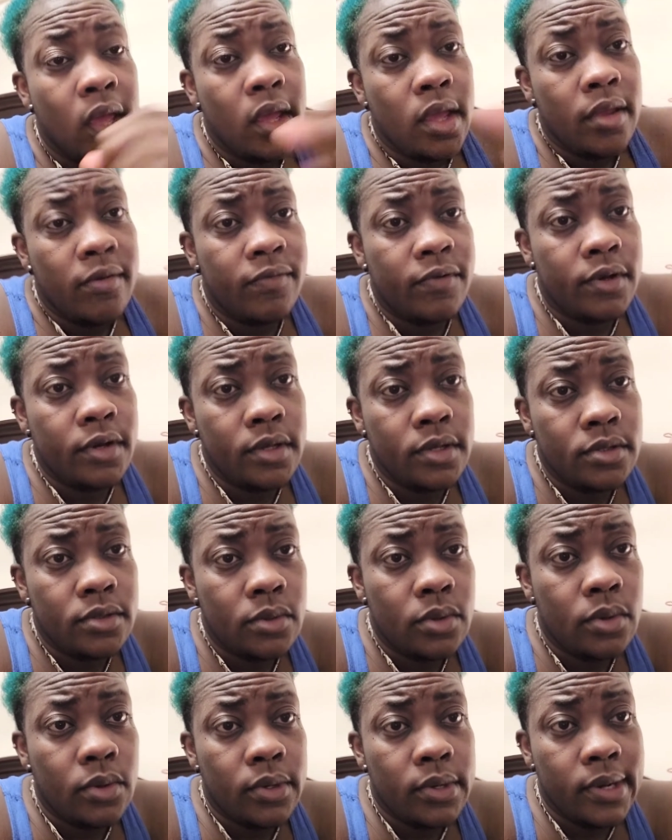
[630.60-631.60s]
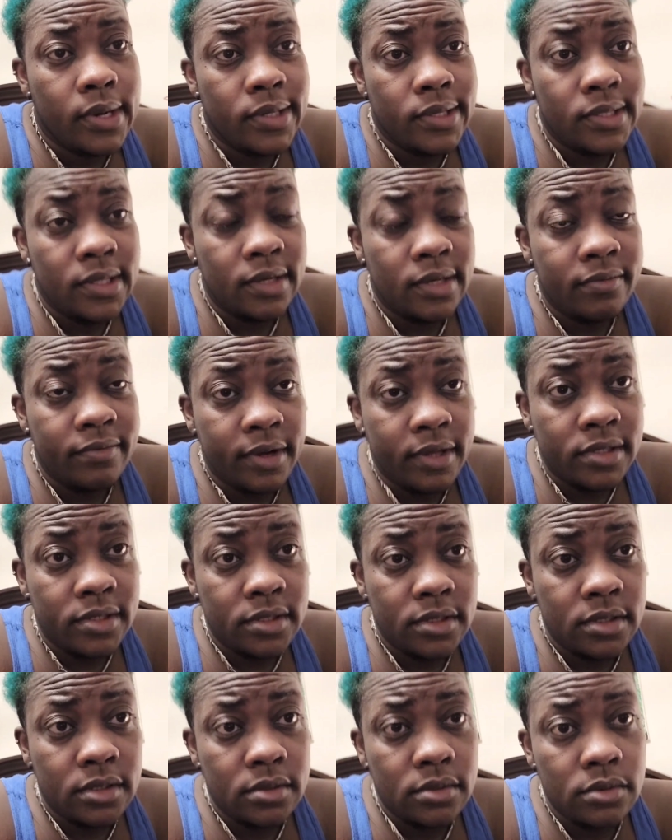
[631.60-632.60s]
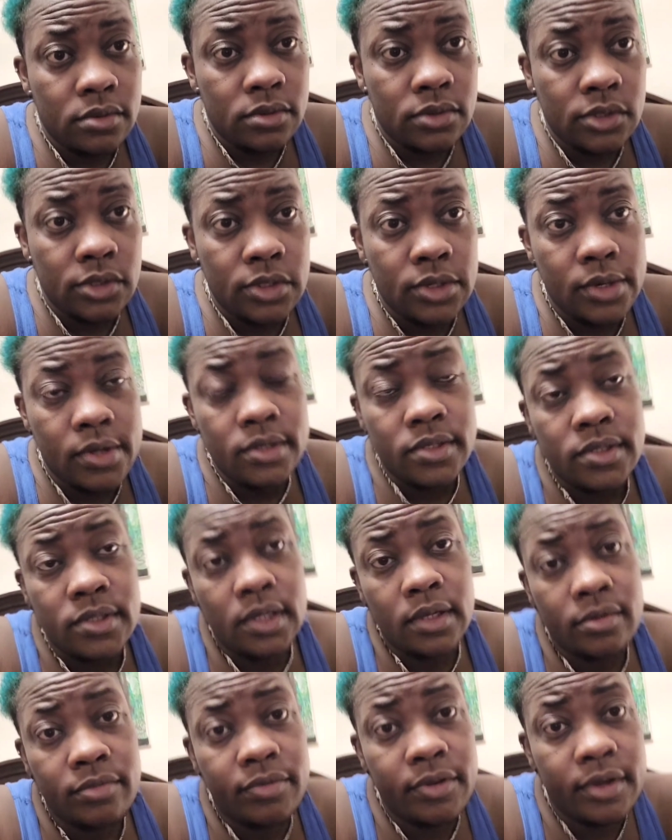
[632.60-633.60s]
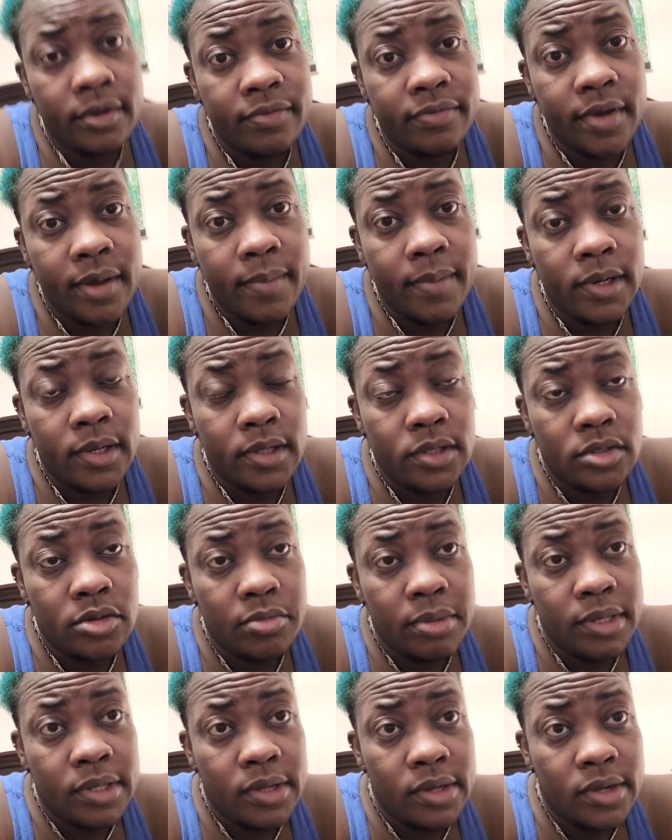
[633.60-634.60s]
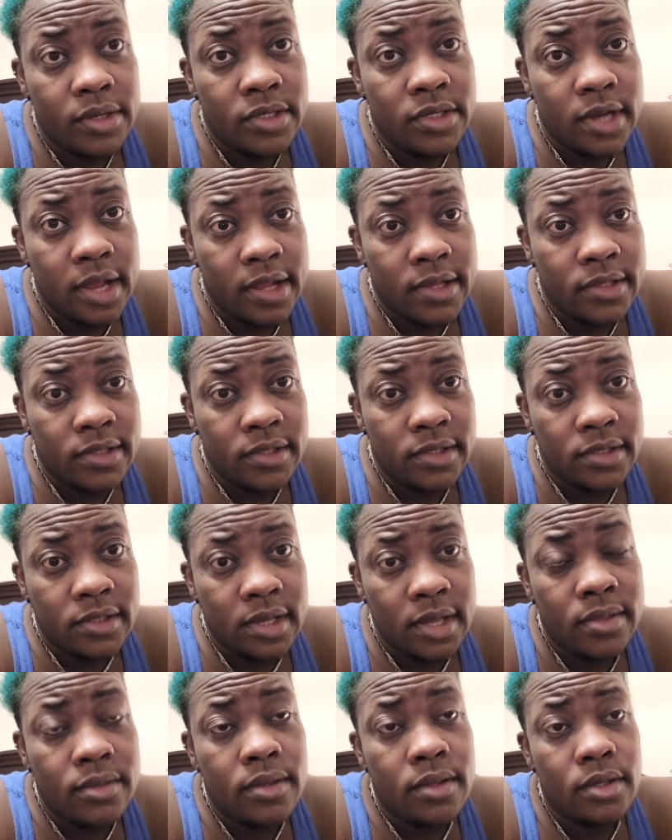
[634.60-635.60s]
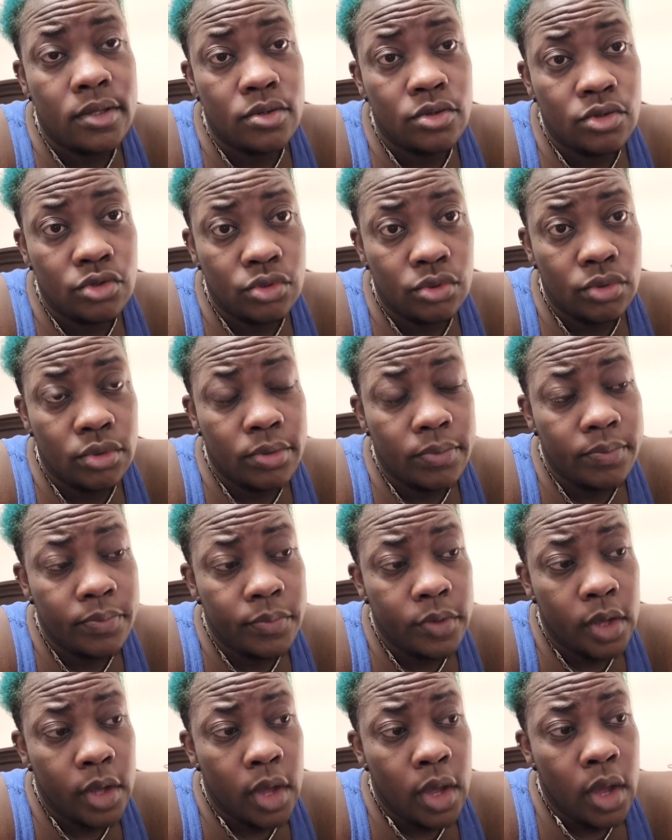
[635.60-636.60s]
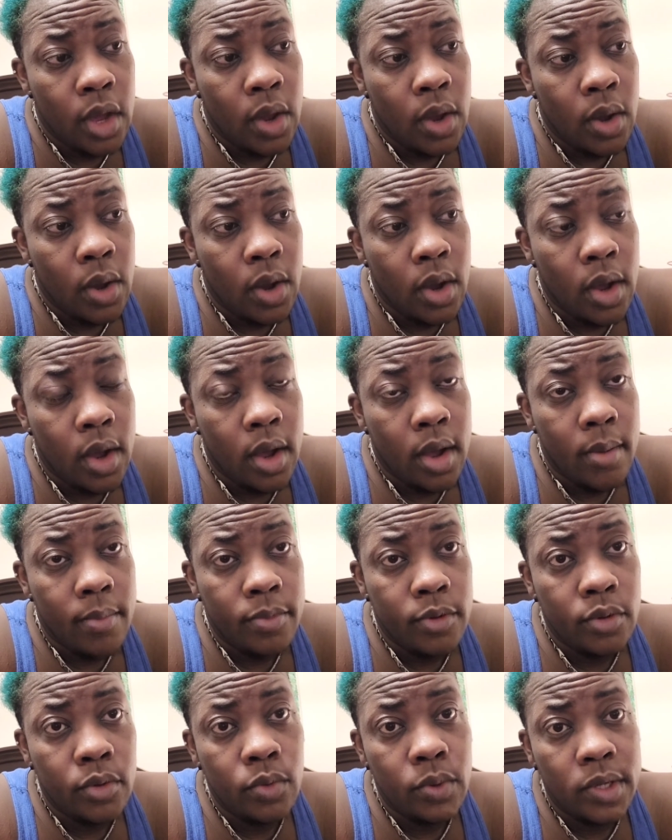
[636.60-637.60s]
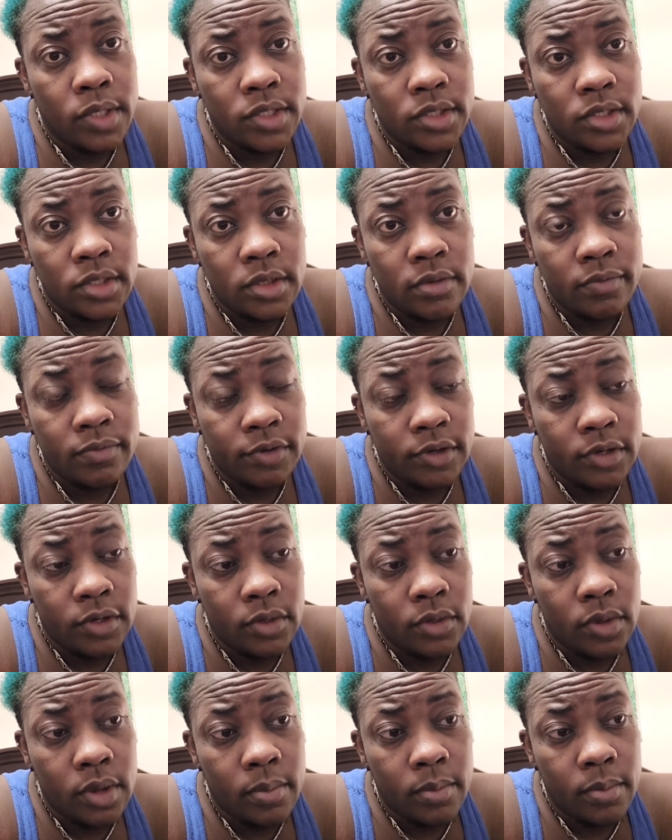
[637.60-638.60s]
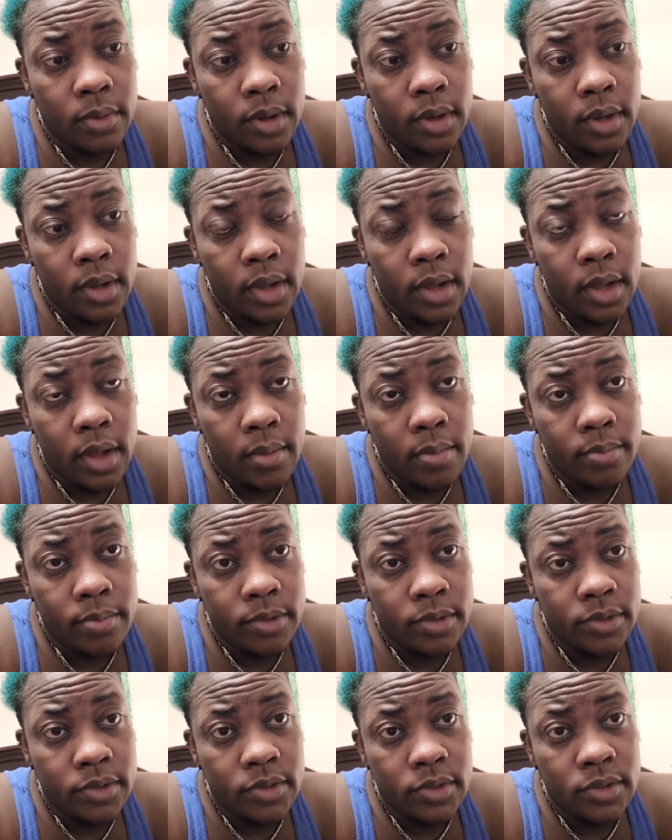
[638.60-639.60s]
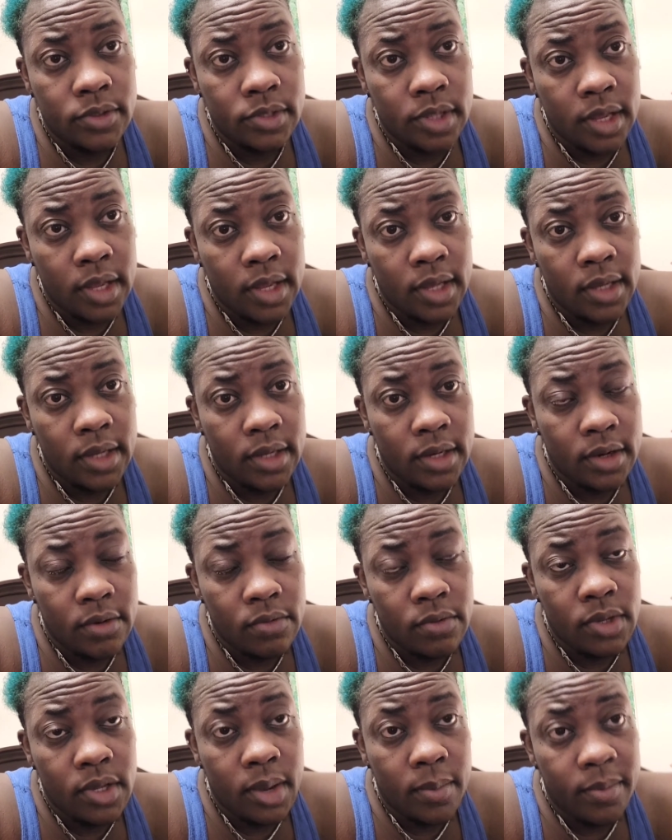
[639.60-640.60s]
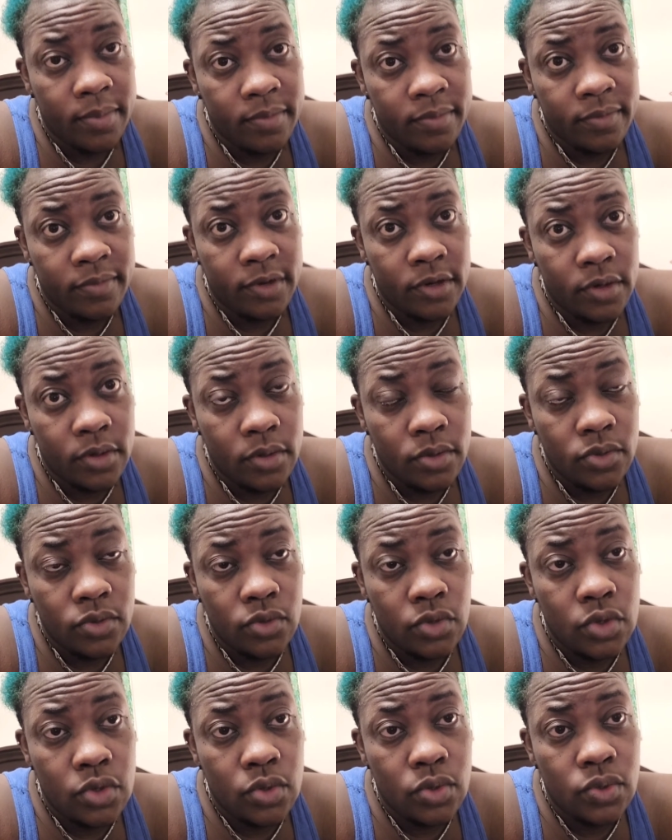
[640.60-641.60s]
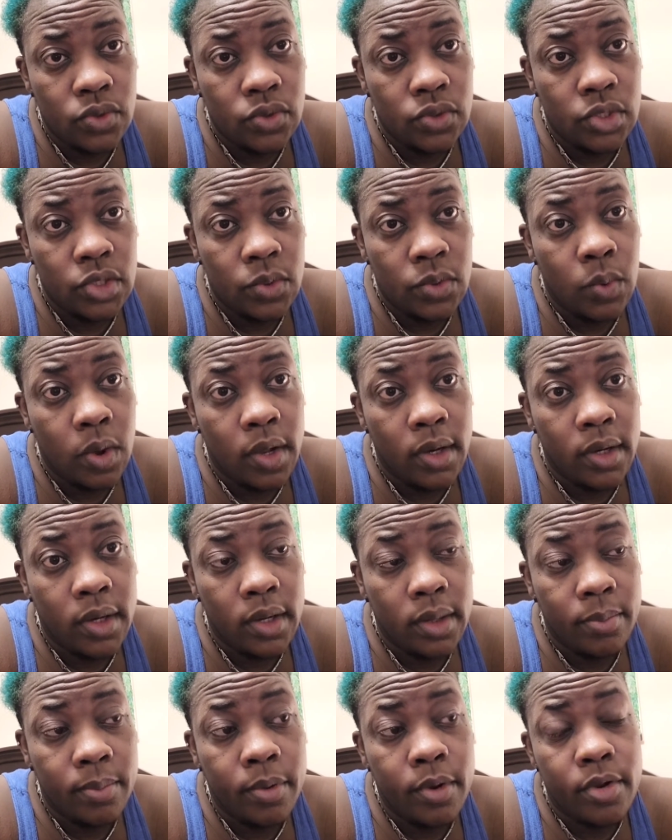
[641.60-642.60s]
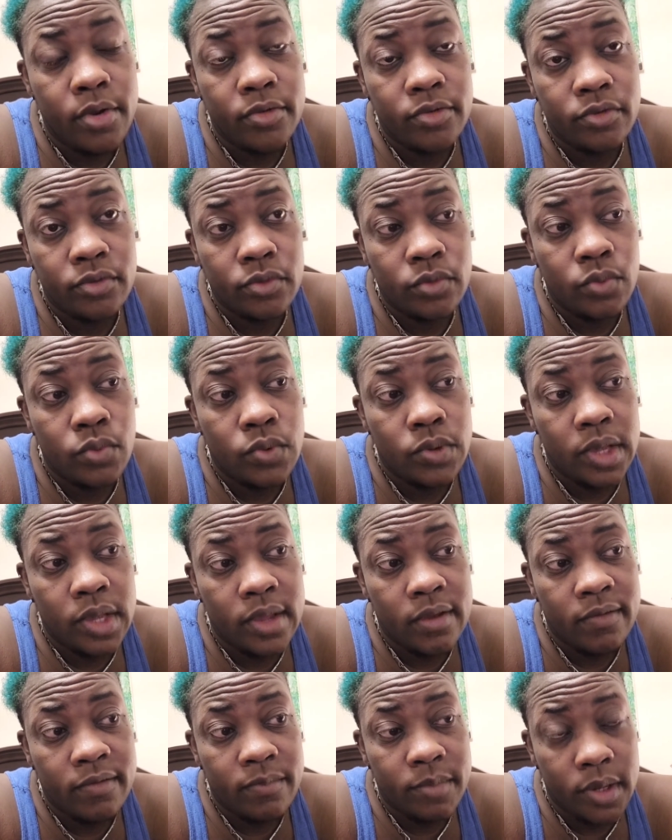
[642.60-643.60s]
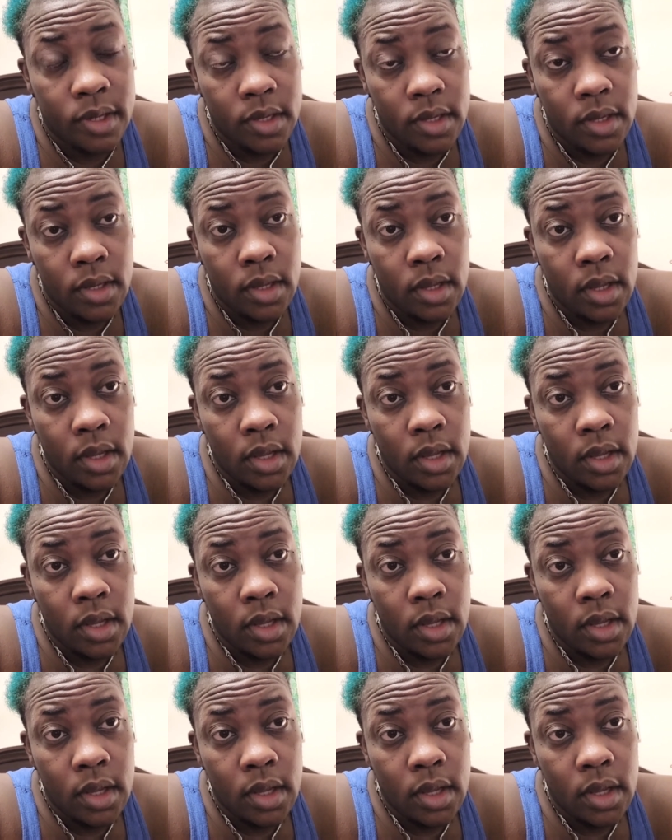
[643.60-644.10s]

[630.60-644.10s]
if you need to go out there and take the vaccine to secure yourself and your family to better your chances, I think you should. You'll watch the video. This is the ending, the recap of the video. So you'll see what the person who gave me